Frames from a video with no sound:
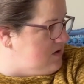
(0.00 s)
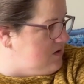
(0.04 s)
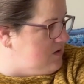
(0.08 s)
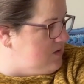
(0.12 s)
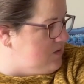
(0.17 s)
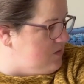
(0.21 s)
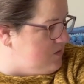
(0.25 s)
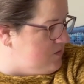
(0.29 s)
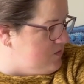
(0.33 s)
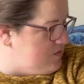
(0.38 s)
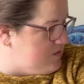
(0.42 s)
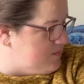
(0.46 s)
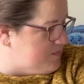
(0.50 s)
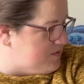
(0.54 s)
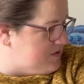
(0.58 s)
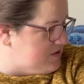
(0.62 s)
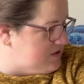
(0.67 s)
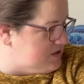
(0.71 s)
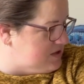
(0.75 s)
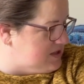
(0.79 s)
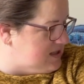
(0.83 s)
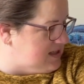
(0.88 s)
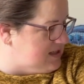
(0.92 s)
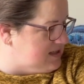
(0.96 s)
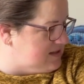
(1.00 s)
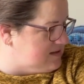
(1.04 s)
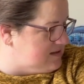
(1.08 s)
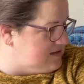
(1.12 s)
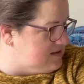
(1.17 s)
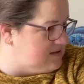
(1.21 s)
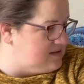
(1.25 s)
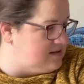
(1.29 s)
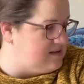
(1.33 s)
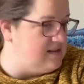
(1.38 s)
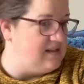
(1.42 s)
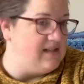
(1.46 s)
all the
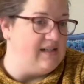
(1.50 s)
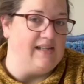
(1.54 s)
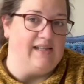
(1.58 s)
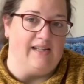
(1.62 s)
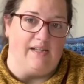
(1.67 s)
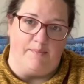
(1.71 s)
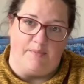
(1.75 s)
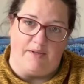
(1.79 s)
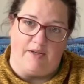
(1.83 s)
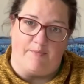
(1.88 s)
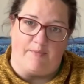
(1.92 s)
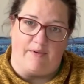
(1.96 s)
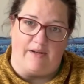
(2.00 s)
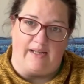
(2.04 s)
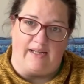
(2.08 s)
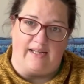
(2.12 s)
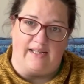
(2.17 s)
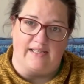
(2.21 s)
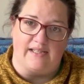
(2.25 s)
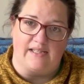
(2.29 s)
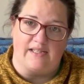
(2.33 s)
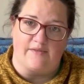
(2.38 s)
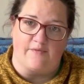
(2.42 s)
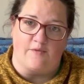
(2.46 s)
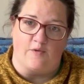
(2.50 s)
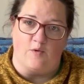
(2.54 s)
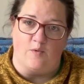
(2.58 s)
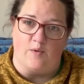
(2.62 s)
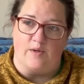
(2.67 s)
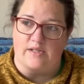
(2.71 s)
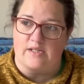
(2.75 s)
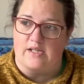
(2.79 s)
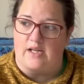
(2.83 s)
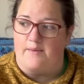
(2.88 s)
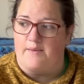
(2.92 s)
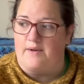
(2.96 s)
projects, a little bit of plans for
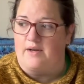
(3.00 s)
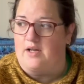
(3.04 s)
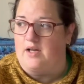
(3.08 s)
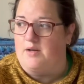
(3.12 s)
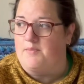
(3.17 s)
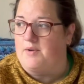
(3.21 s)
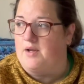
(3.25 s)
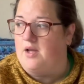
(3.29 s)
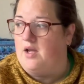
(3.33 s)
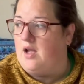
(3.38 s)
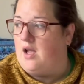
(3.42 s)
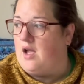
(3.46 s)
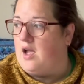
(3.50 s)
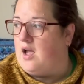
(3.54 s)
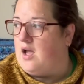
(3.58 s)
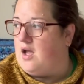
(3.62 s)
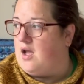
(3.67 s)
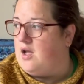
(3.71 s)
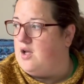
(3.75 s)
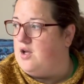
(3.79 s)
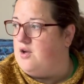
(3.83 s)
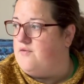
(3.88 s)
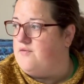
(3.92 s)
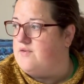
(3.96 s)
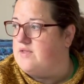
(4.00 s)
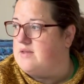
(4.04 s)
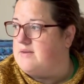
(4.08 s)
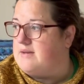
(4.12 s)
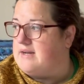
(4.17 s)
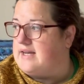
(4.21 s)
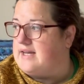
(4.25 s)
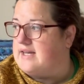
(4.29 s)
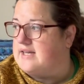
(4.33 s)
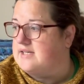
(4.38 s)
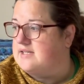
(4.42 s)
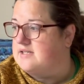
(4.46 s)
what's coming up over the
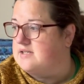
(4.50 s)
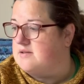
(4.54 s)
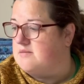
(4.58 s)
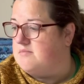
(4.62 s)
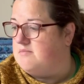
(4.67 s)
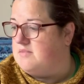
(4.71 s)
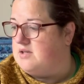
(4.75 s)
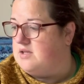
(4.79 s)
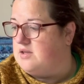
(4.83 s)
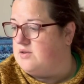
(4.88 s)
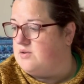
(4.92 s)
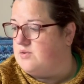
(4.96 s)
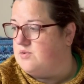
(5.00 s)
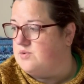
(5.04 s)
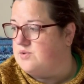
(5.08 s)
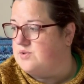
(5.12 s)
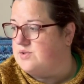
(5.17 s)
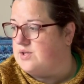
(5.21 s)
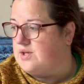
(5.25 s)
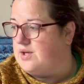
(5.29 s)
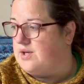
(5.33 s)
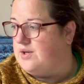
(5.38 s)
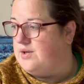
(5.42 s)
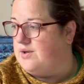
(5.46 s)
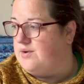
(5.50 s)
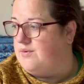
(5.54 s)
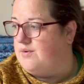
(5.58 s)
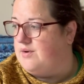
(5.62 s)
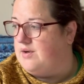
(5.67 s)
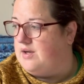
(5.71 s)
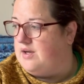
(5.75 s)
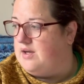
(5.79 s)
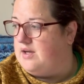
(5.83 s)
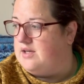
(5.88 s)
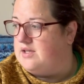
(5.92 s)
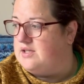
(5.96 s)
next month or so.
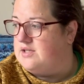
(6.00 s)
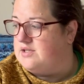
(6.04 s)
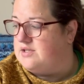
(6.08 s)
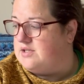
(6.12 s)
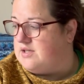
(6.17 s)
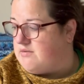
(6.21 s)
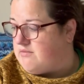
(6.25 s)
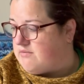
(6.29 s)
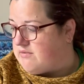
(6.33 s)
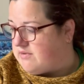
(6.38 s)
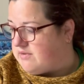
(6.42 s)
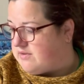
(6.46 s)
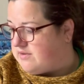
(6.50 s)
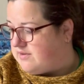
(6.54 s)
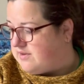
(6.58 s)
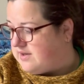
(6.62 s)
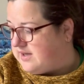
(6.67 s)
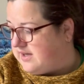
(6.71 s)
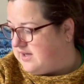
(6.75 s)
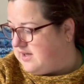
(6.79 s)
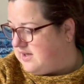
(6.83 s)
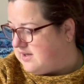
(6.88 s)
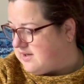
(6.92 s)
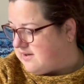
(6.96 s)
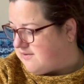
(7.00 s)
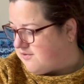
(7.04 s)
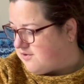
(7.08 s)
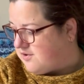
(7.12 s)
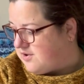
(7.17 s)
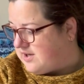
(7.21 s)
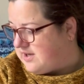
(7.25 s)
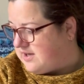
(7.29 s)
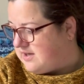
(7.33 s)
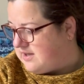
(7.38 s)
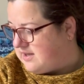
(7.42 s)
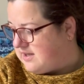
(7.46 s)
Don't think I've got
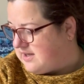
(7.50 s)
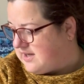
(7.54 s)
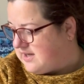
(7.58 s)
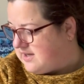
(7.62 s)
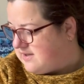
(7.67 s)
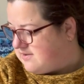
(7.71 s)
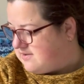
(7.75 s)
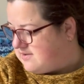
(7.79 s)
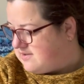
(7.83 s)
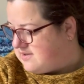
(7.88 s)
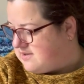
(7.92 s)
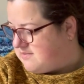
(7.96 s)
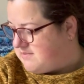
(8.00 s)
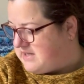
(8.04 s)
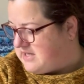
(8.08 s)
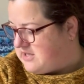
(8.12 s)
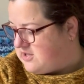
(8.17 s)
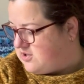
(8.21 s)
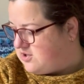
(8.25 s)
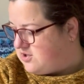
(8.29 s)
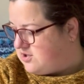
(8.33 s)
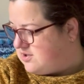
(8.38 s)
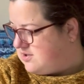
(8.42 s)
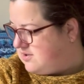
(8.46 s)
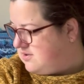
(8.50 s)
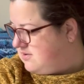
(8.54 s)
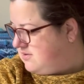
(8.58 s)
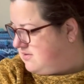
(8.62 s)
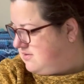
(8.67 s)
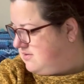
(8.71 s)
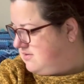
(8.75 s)
anything else to mention.